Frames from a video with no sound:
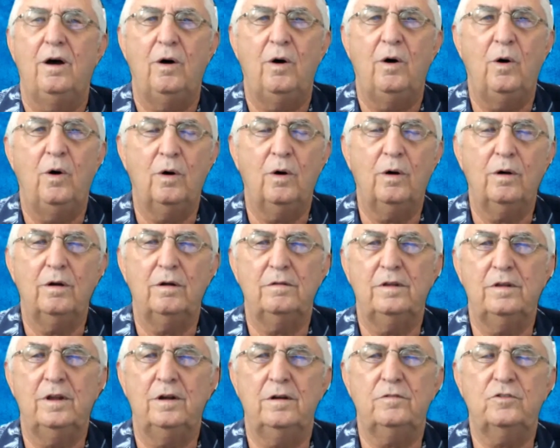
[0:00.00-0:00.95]
or
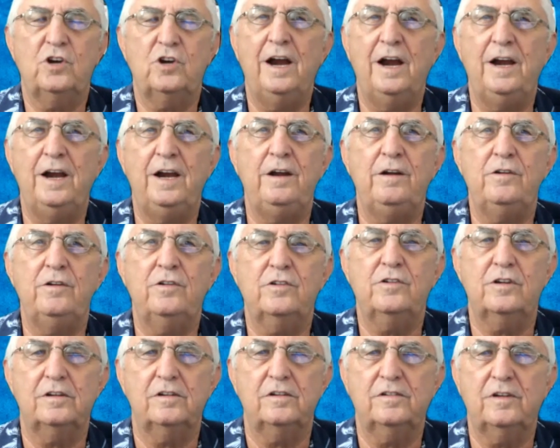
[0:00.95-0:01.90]
the
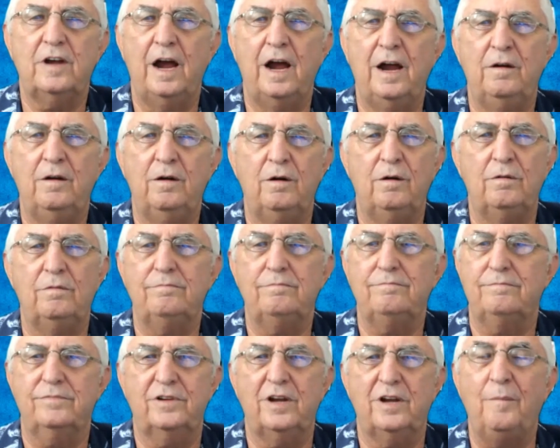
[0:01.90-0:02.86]
Chinese
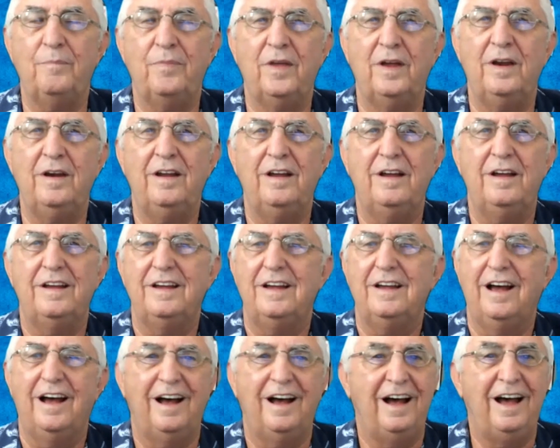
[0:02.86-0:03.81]
Sino something?
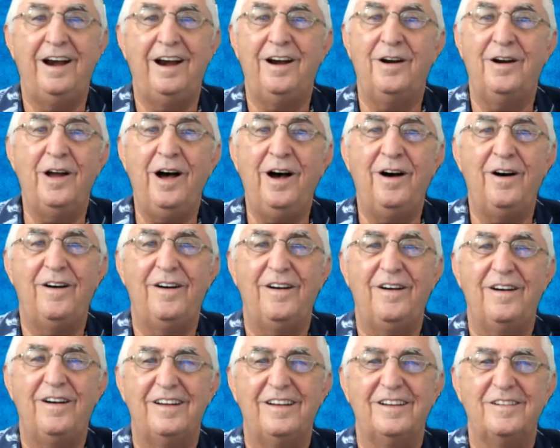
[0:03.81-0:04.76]
I don't
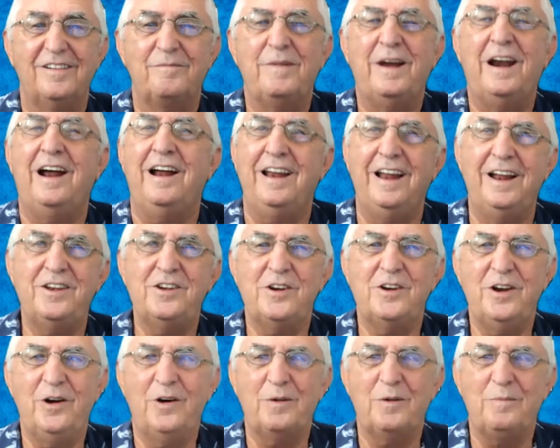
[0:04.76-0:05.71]
know, but I'll let
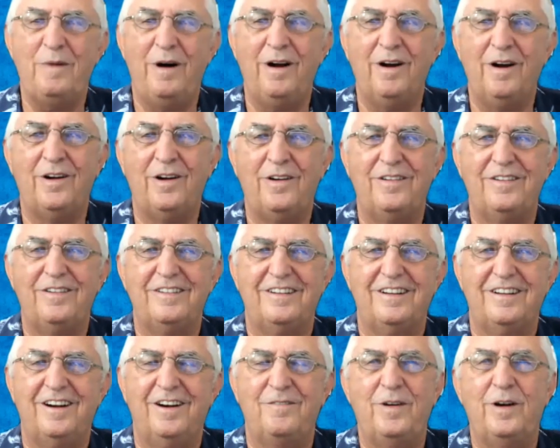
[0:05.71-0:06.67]
you know tomorrow
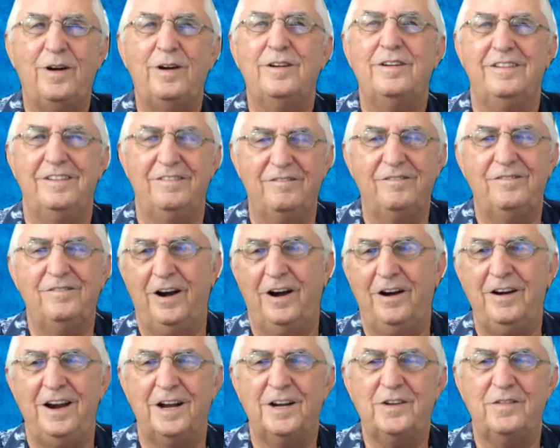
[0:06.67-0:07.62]
or for
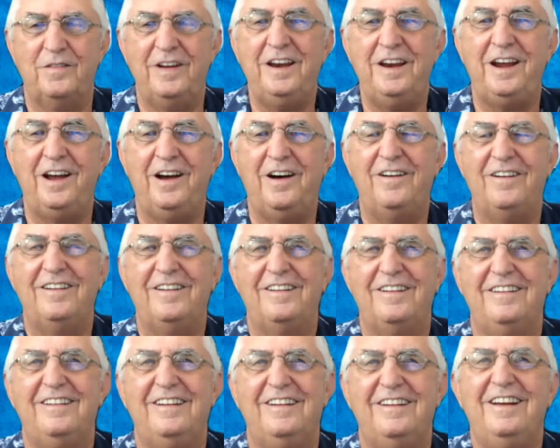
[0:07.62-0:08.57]
very next video.
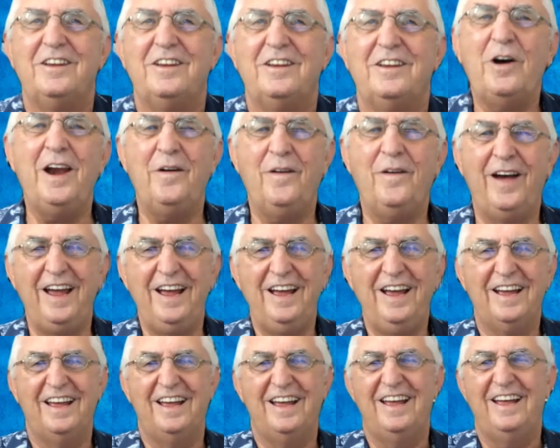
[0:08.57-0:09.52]
Well,
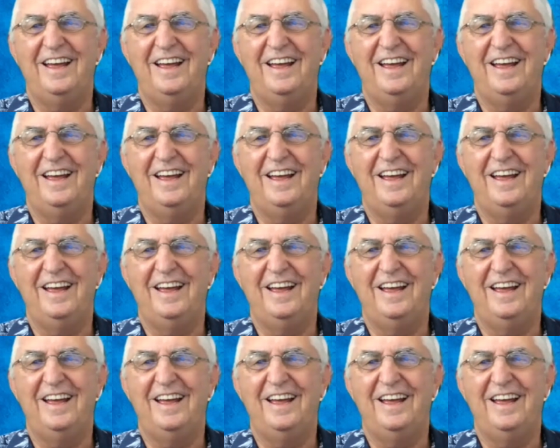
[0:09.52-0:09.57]
anyway,